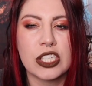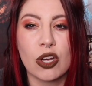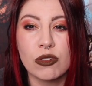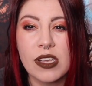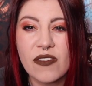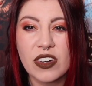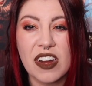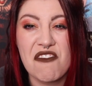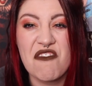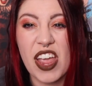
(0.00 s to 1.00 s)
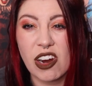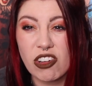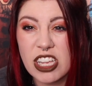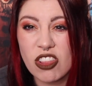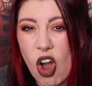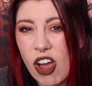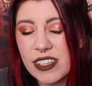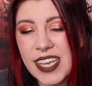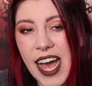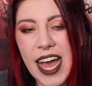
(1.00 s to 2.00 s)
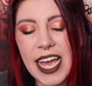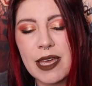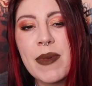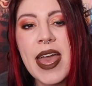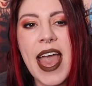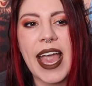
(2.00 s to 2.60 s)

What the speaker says: it goes on for a very long time.